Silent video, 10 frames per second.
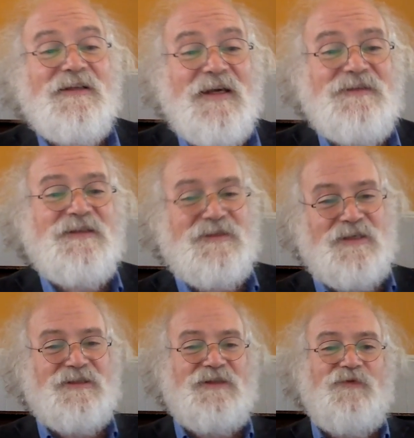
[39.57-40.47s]
in
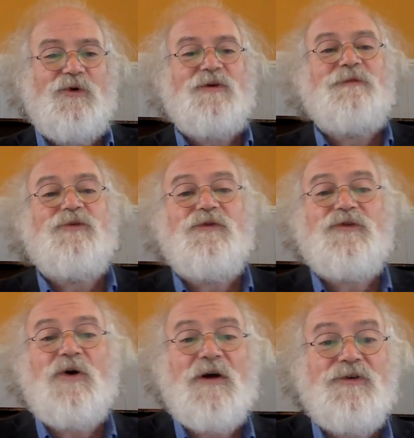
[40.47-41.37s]
1964, he moved
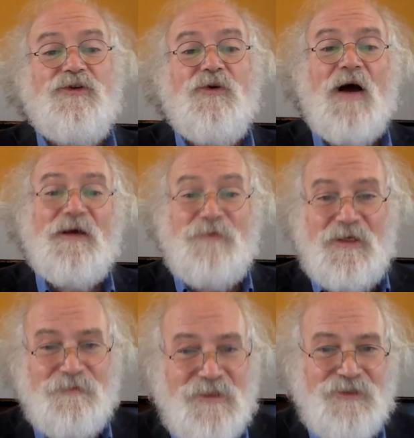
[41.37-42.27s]
to our new
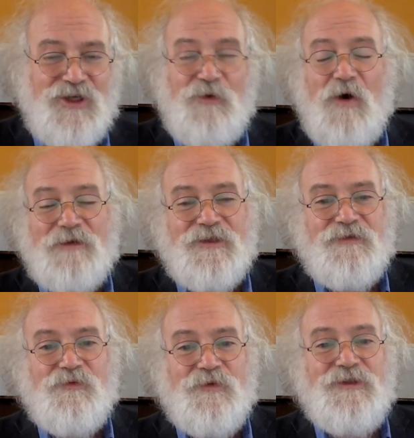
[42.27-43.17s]
IBM T.J.
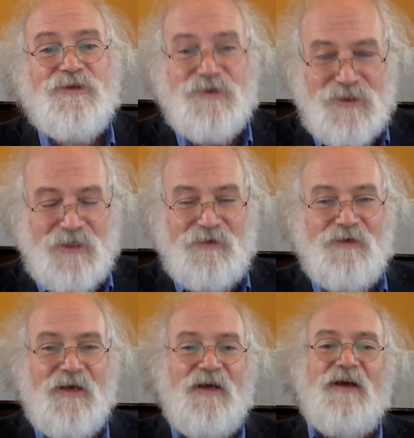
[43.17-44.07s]
Watson Research Center
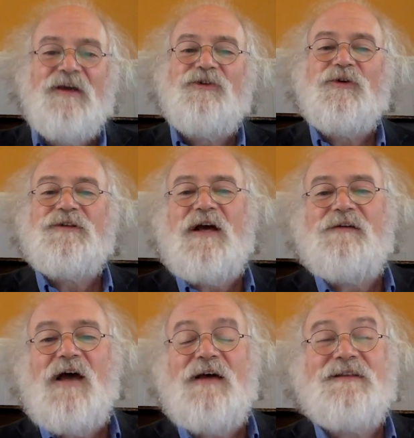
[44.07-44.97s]
in
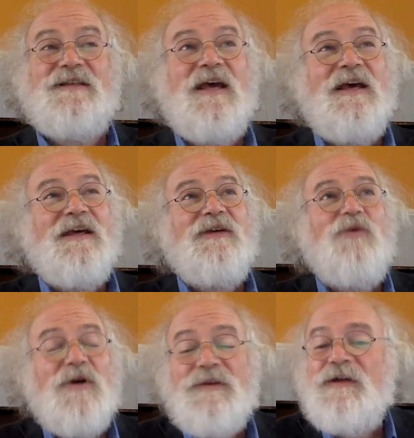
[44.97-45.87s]
Yorktown Heights. He
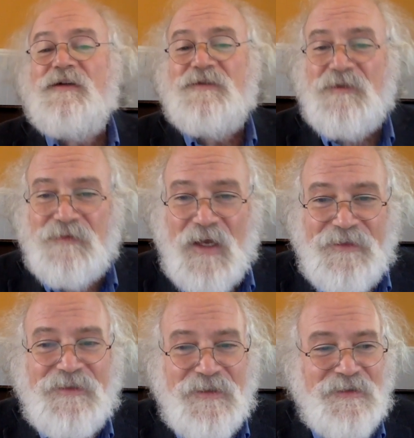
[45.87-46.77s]
worked there until
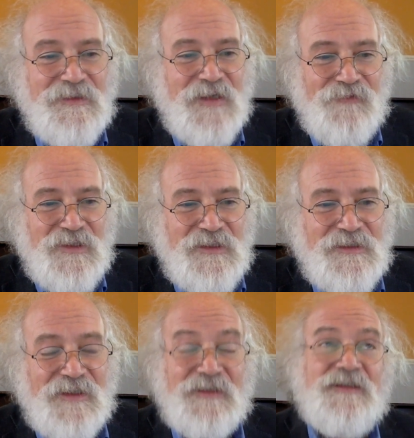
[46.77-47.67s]

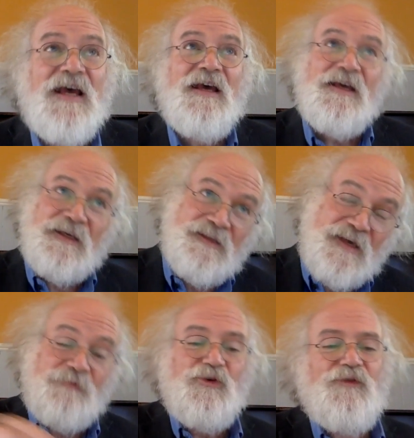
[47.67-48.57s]
1976. He
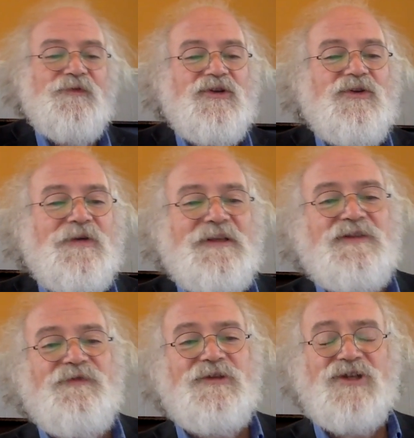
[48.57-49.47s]
then moved to
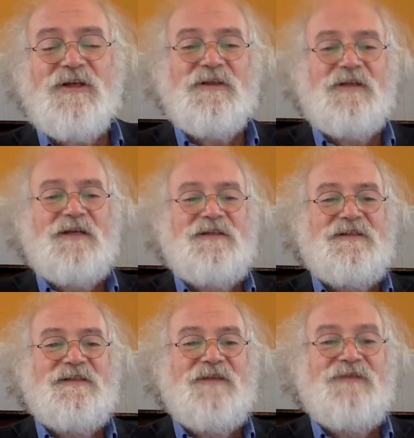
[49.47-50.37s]
East Fishkill in
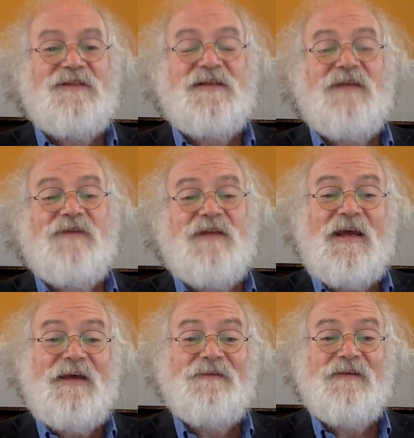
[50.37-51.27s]
1977,
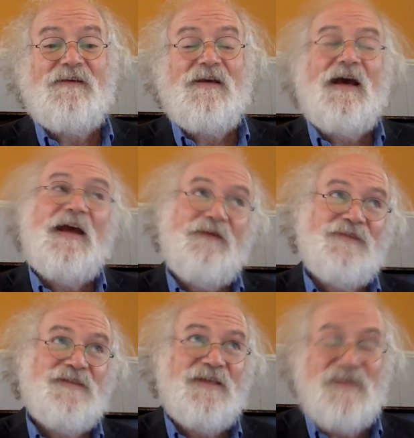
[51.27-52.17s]
and I have
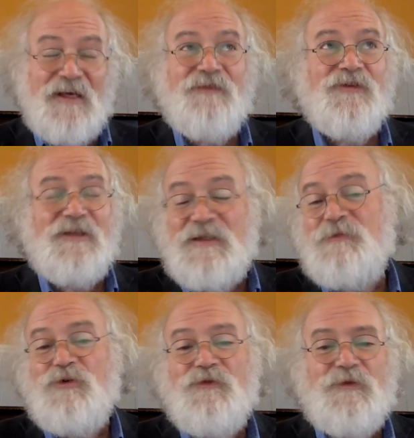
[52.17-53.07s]
to say, thankfully,
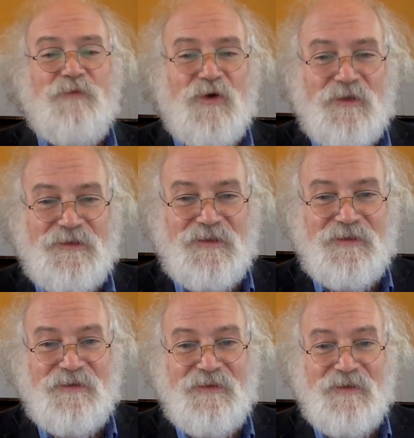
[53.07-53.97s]
he moved to
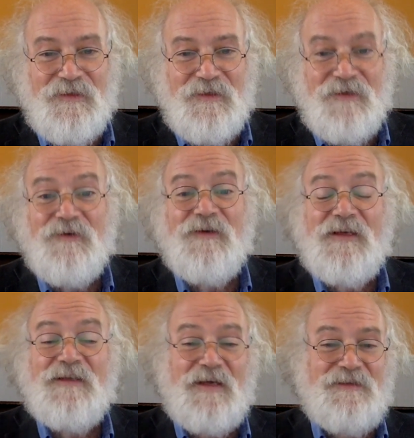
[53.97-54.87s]
Burlington here
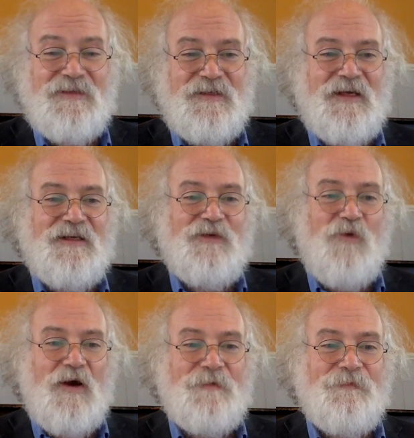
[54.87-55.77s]
in
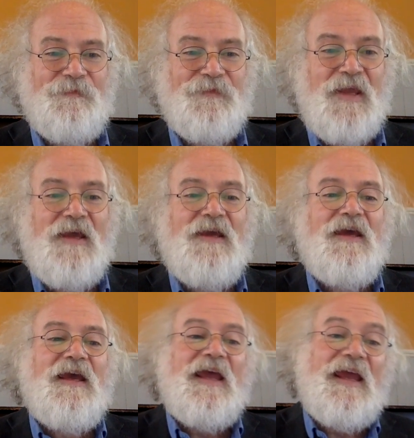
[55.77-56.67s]
1981.
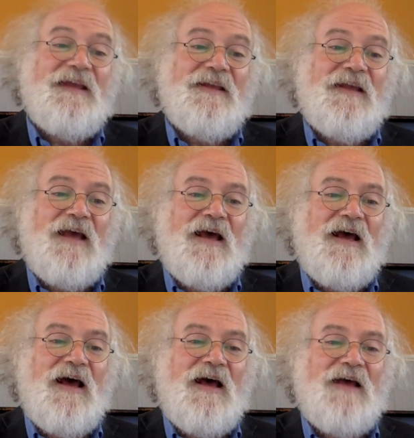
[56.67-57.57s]
In
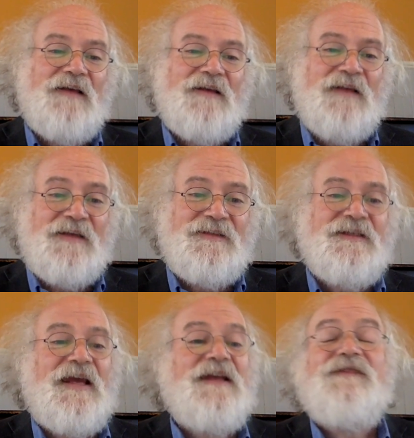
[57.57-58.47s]

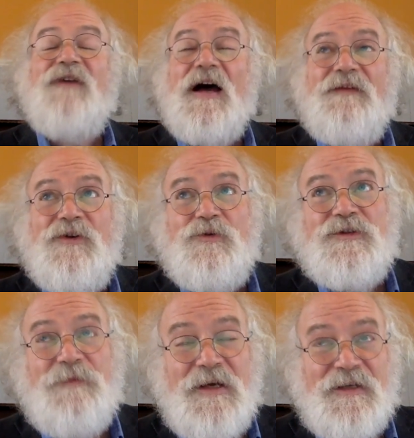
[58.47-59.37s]
1985, he
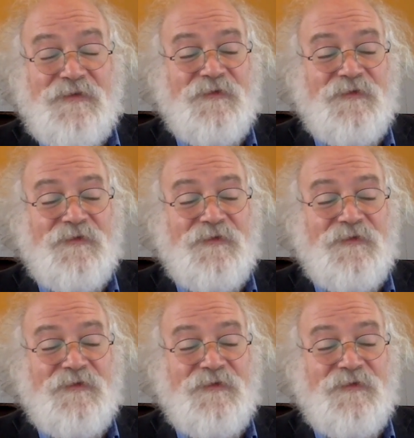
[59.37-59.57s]
was made a